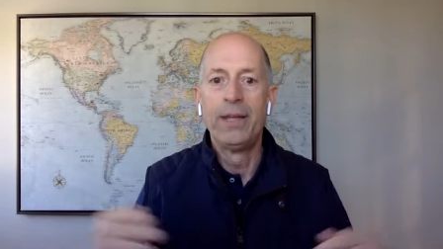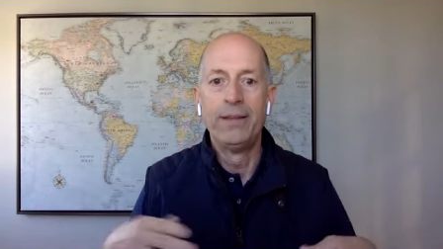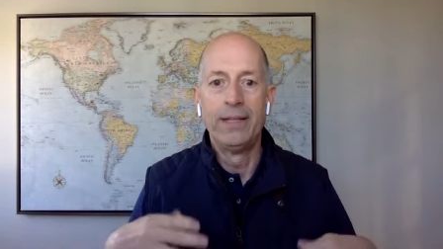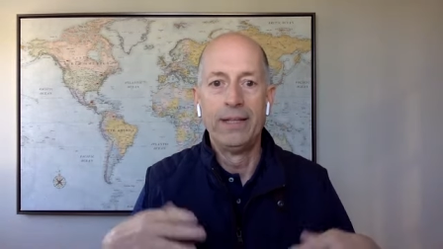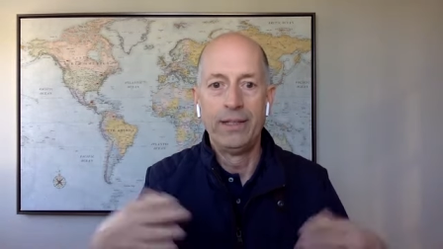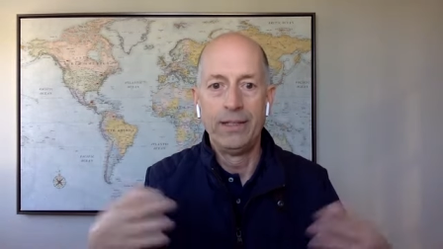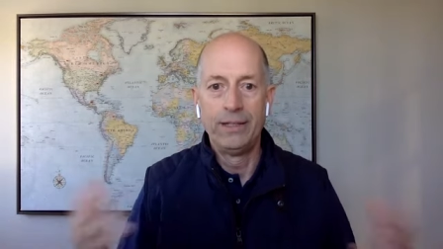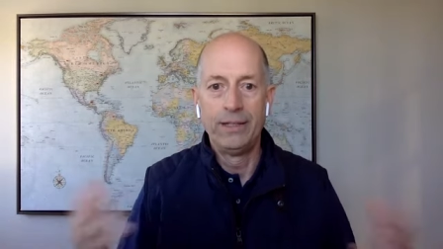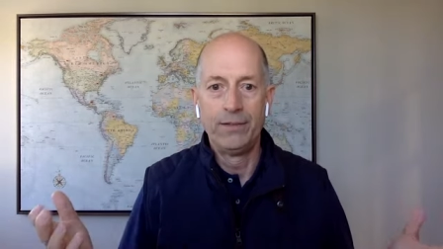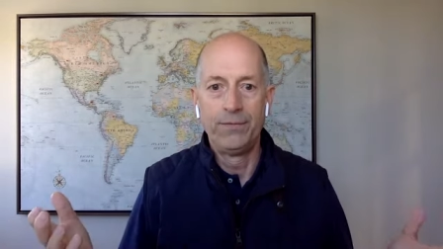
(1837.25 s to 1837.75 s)
in
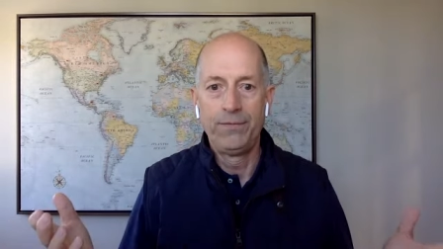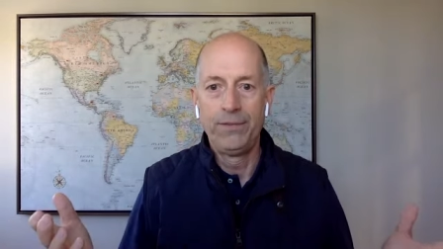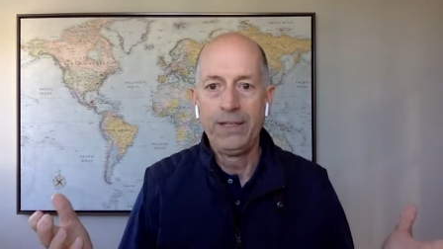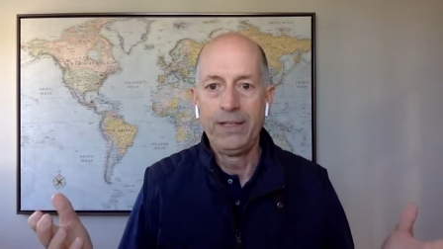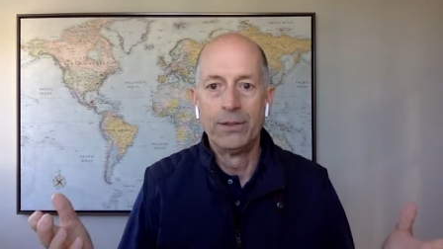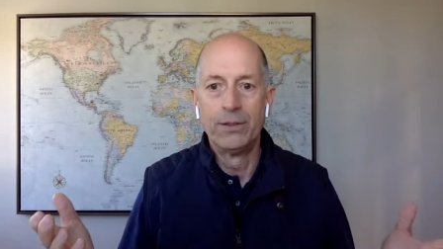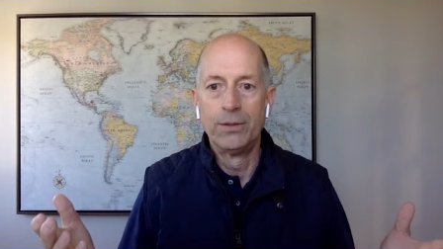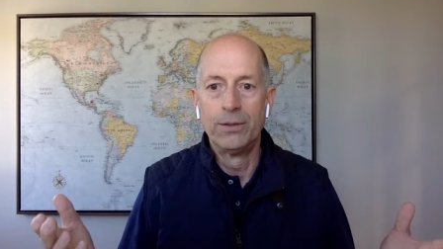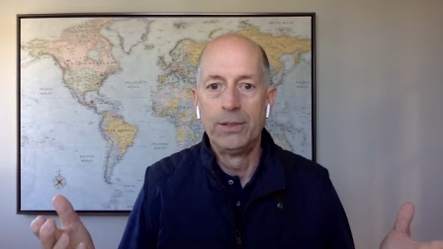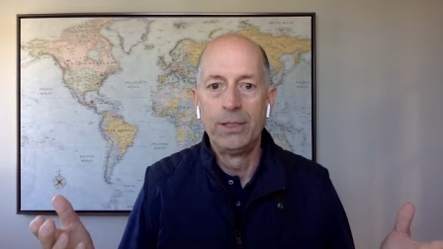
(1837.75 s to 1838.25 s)
the in the
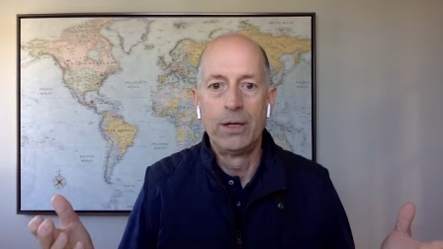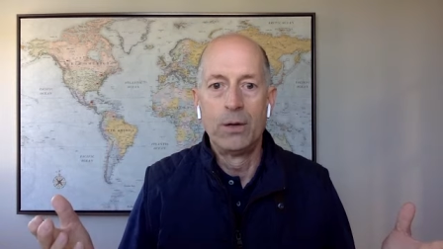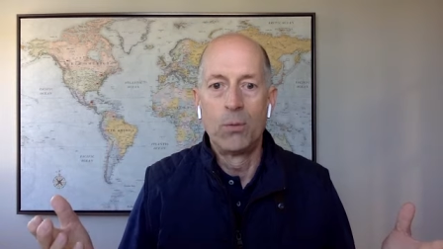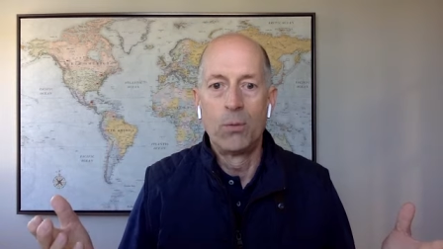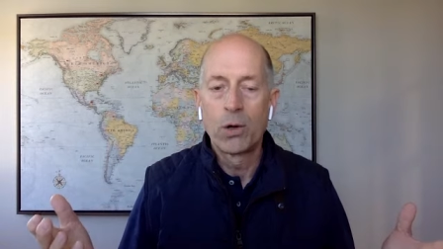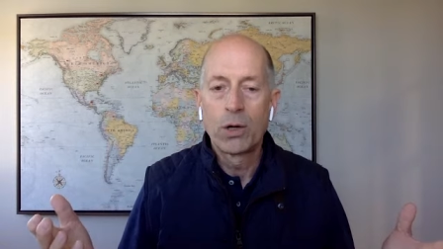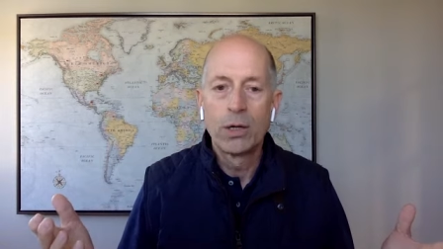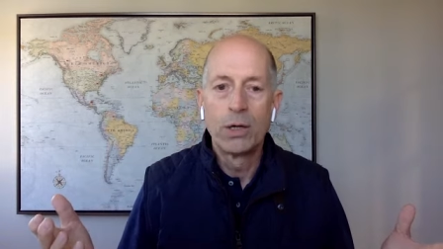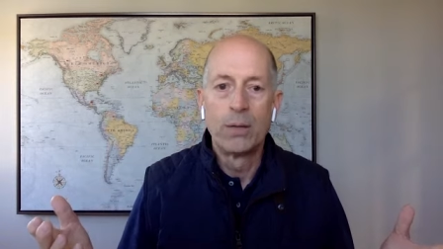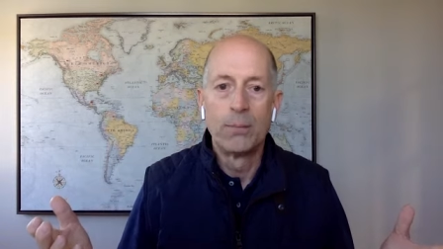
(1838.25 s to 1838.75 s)
field. You know,
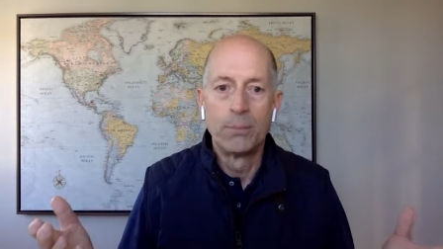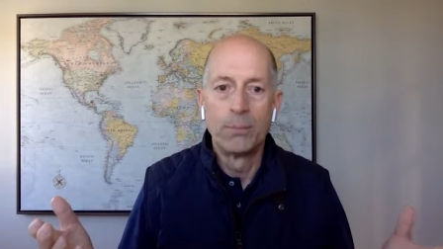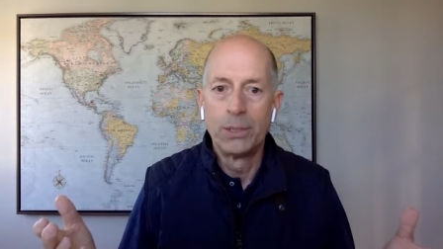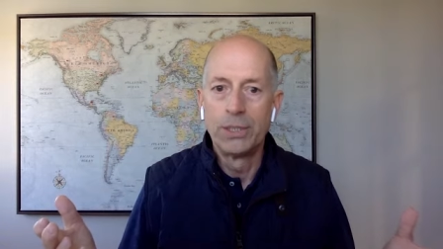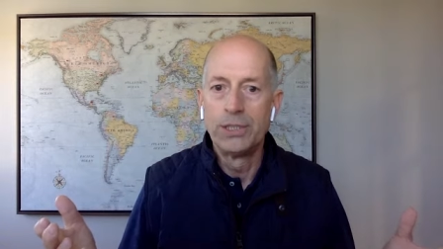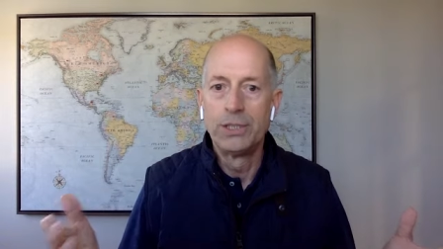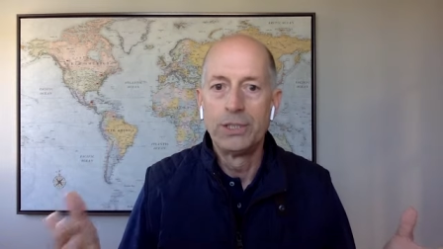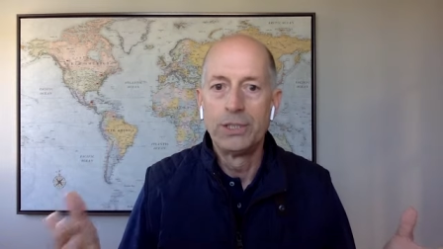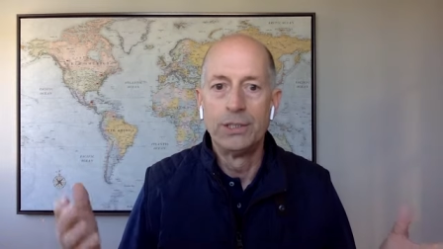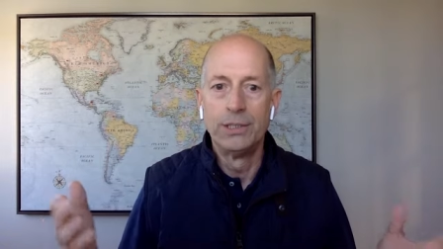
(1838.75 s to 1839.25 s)
working on
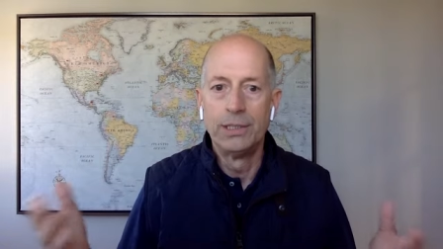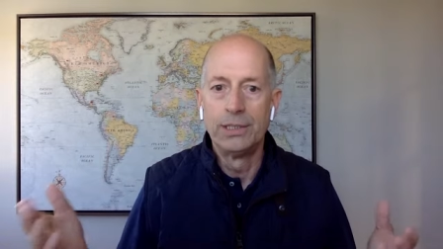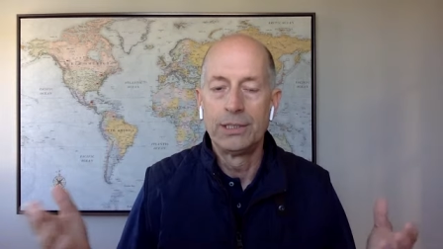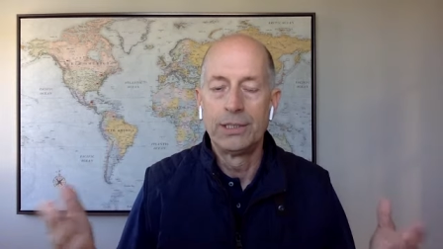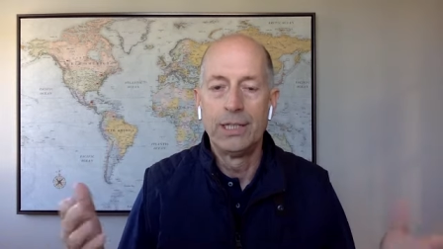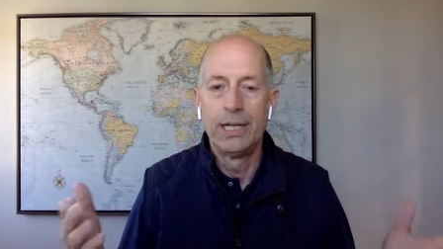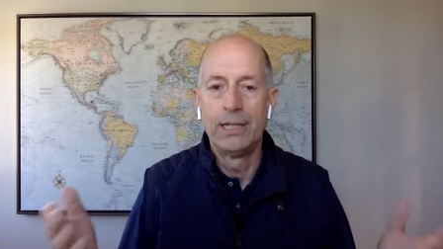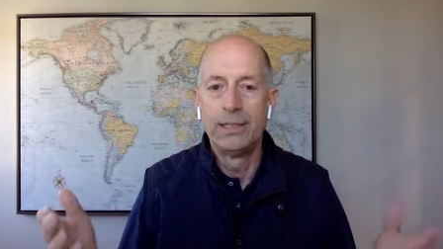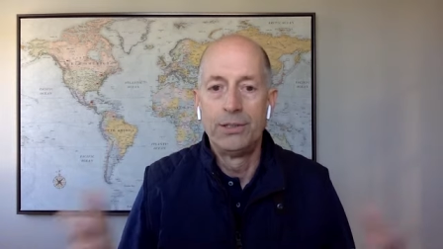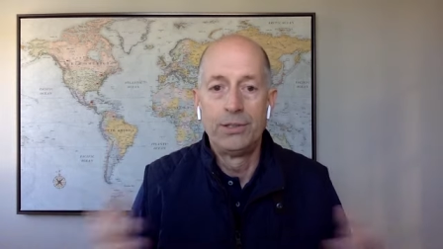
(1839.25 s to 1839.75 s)
bridges and this
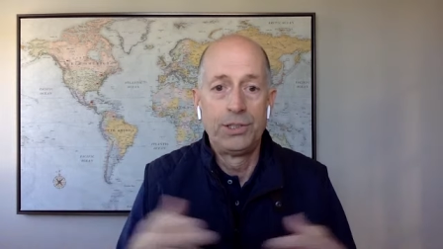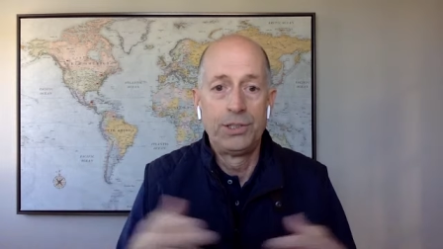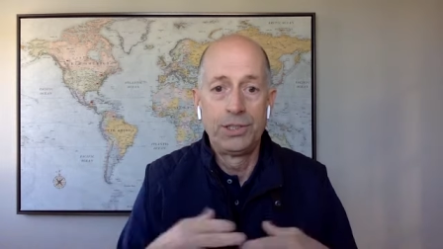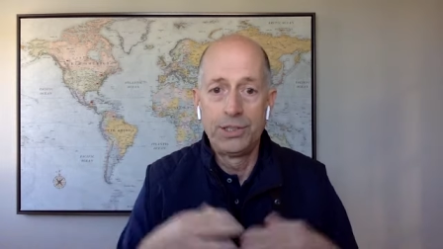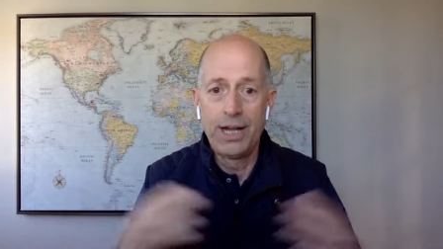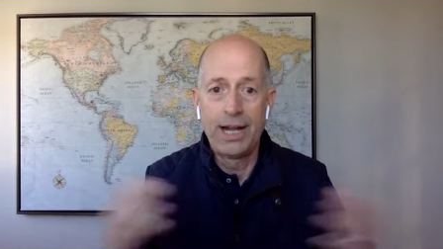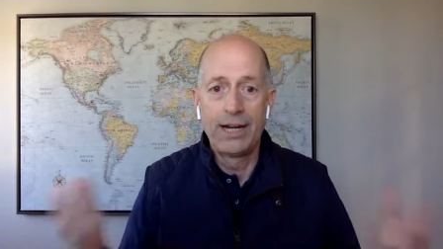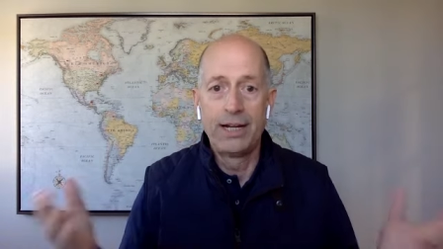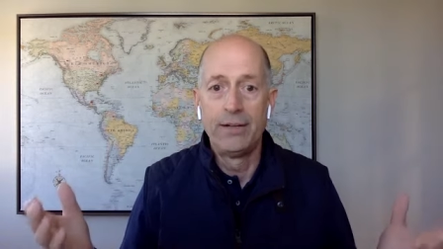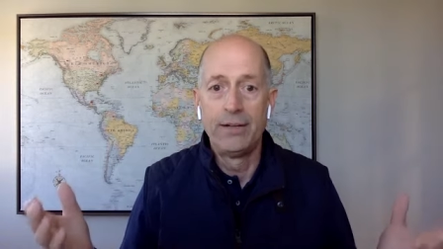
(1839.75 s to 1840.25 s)
and that. There's just
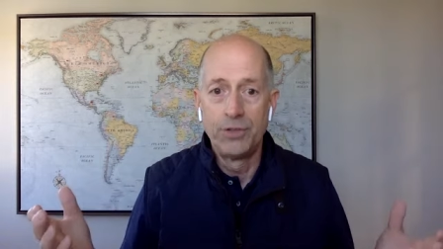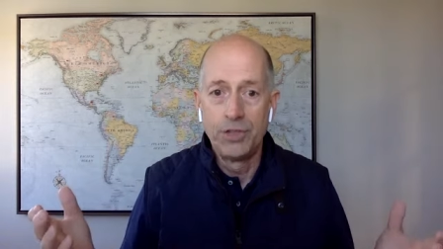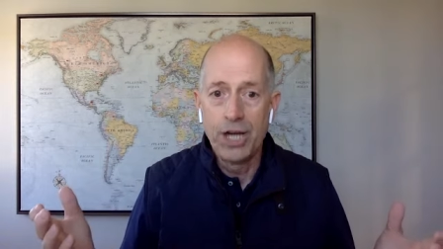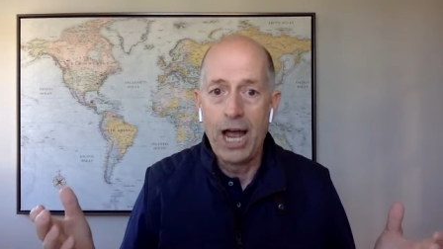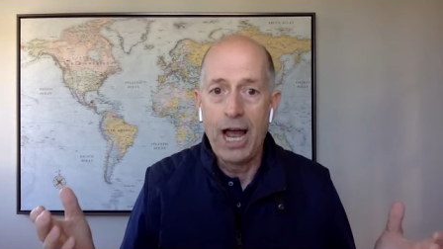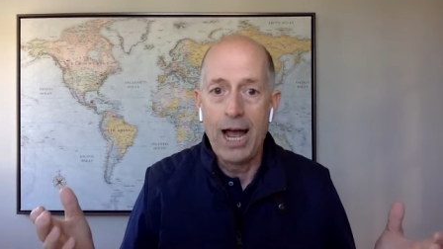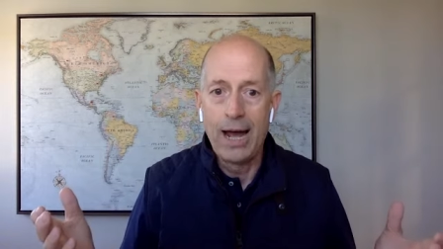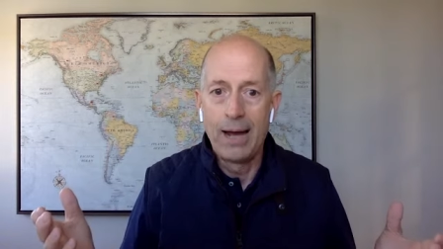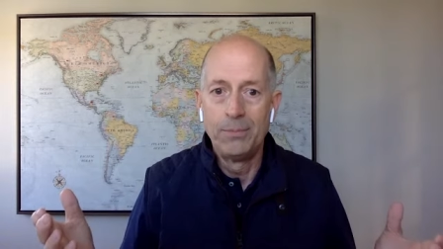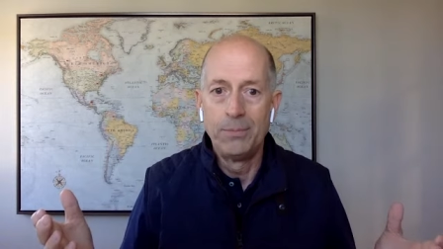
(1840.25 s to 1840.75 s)
not enough
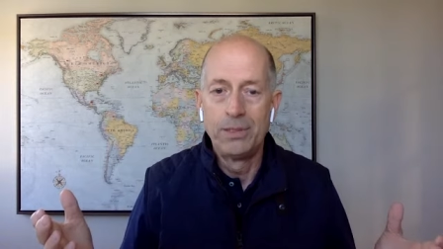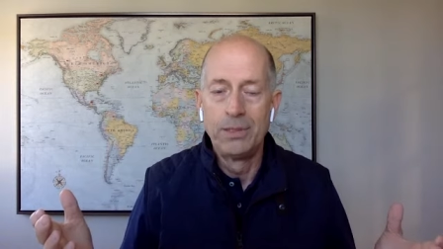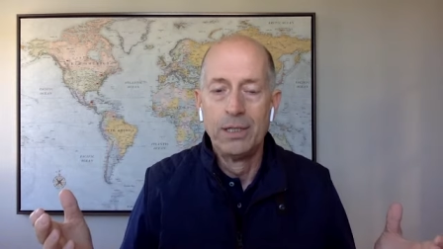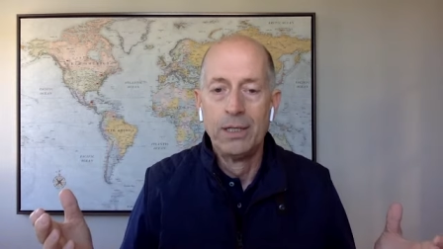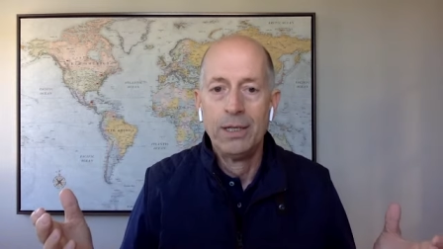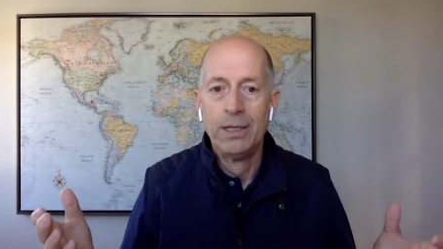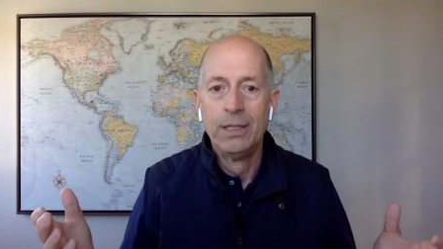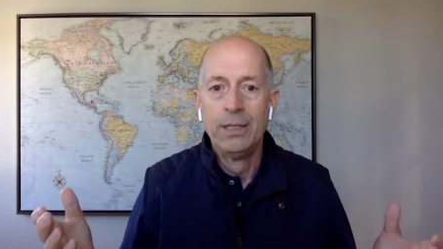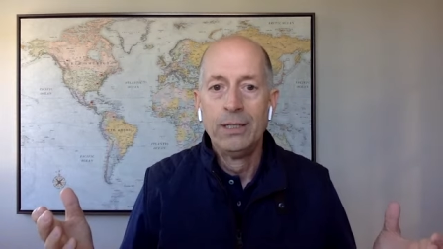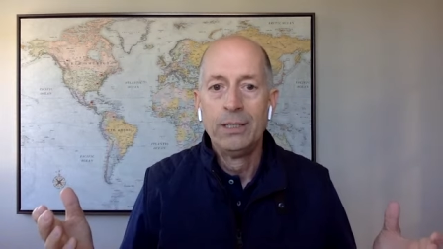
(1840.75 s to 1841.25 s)
jobs
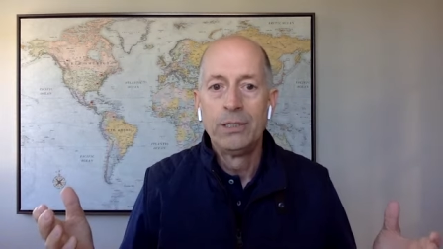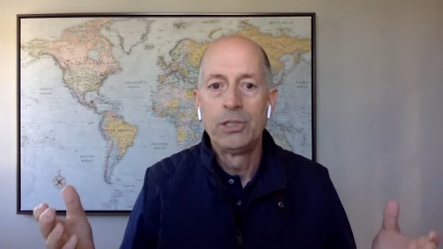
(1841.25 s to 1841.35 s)
yeah.